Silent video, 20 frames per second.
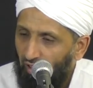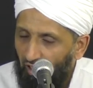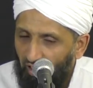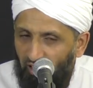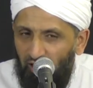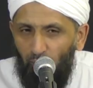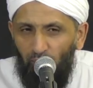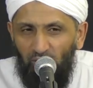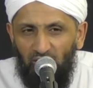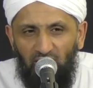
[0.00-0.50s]

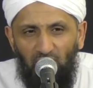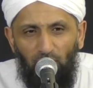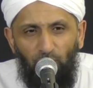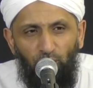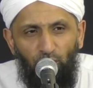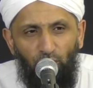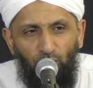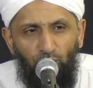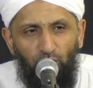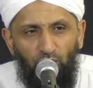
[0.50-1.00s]
Allah will give
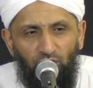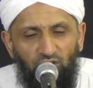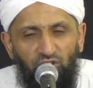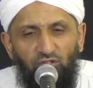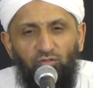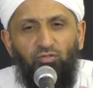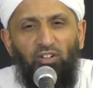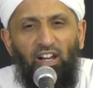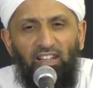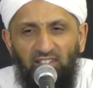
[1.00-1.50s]
you
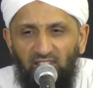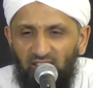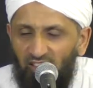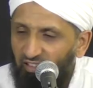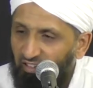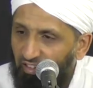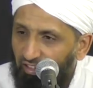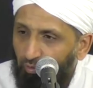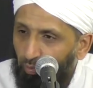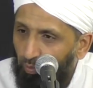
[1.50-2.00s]
strength
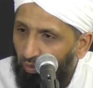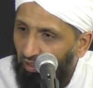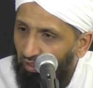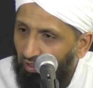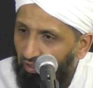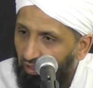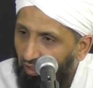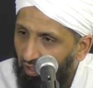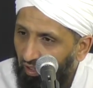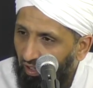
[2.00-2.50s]
in this
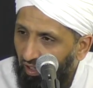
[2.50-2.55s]
world.